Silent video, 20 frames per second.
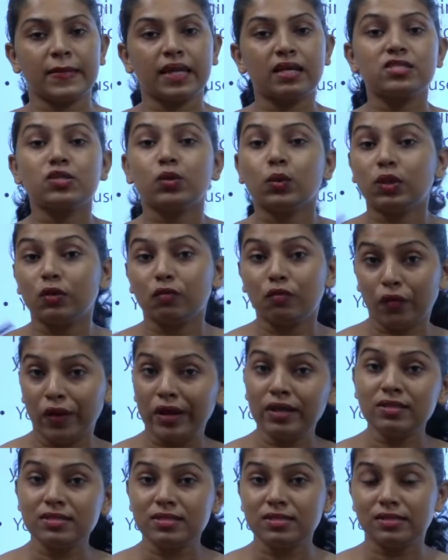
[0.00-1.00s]
So the
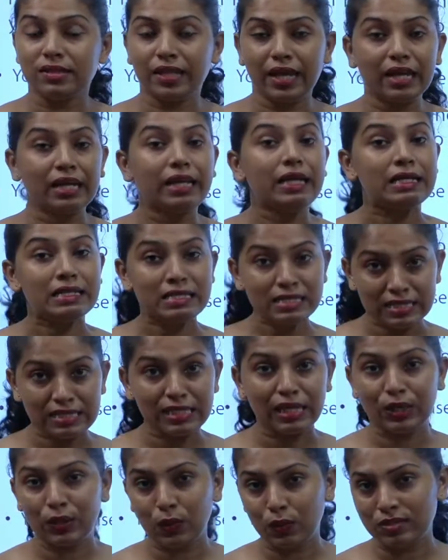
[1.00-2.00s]
friends, they didn't
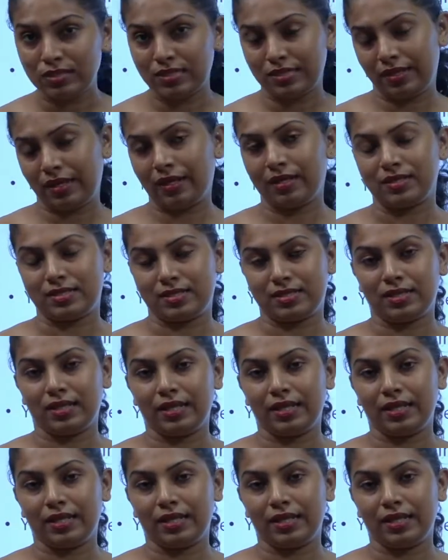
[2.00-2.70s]
see those things.